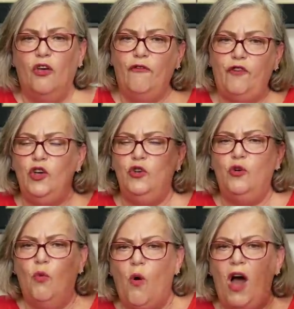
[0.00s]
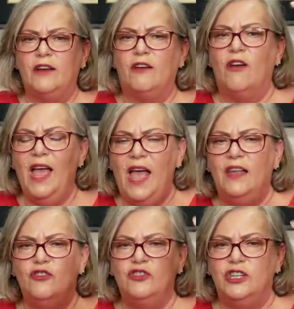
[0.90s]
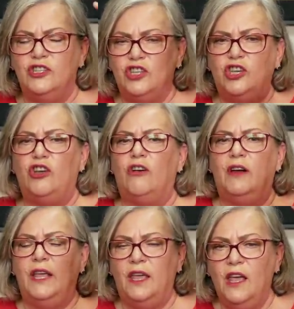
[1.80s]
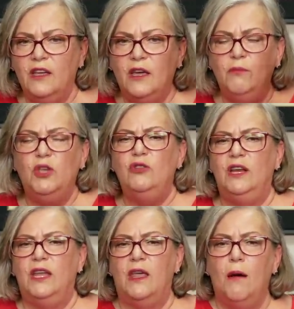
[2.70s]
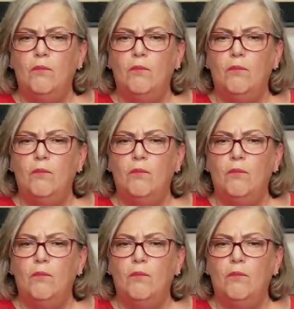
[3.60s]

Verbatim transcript: Food, water, energy, security, community,